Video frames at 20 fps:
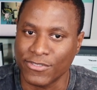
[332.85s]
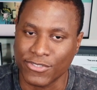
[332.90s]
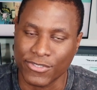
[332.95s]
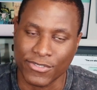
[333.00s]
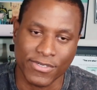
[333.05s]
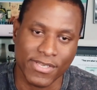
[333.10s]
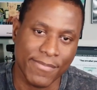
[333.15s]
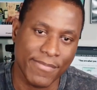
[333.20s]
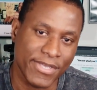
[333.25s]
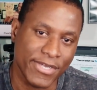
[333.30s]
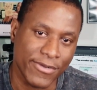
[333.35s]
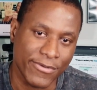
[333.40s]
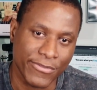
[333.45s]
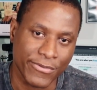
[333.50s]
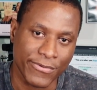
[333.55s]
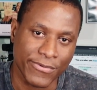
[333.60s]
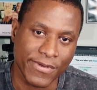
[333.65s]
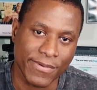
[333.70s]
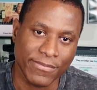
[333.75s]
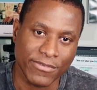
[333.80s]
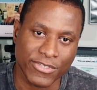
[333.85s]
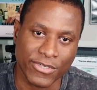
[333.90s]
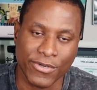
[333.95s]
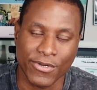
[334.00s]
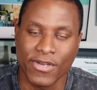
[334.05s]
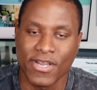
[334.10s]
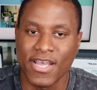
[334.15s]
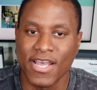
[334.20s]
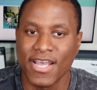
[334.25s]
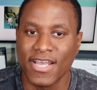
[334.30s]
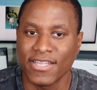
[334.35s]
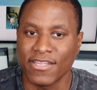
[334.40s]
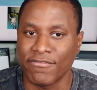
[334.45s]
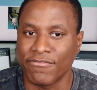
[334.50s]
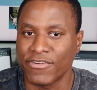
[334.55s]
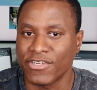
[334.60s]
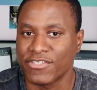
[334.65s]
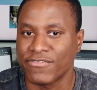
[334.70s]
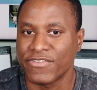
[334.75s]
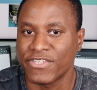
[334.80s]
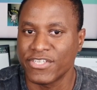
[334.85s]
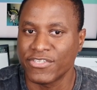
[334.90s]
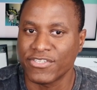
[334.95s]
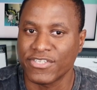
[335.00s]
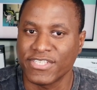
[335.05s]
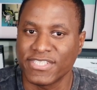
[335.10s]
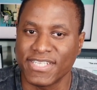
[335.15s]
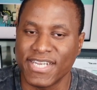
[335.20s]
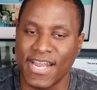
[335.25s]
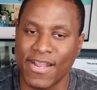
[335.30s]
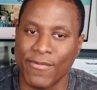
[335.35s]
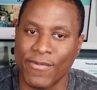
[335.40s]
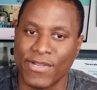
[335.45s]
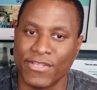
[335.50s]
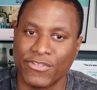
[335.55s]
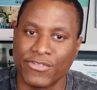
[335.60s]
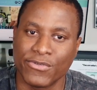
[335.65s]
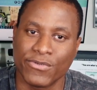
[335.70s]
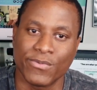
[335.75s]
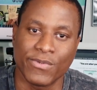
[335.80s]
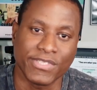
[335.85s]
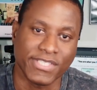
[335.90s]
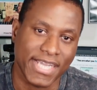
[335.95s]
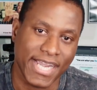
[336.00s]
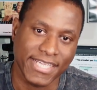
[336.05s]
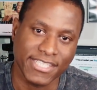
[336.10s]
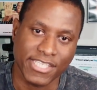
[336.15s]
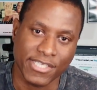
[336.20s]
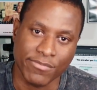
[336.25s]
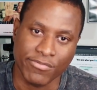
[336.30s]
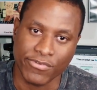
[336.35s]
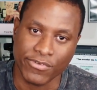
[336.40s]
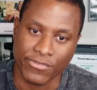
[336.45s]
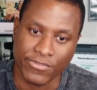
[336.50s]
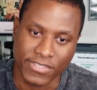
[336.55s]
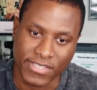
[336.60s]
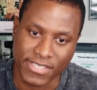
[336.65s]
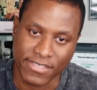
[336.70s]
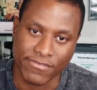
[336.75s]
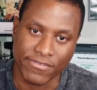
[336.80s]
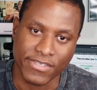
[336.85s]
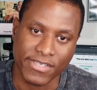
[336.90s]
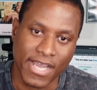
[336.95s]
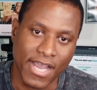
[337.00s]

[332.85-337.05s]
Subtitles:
So let me go through them. So the first video series that I went through was IT Pro TV.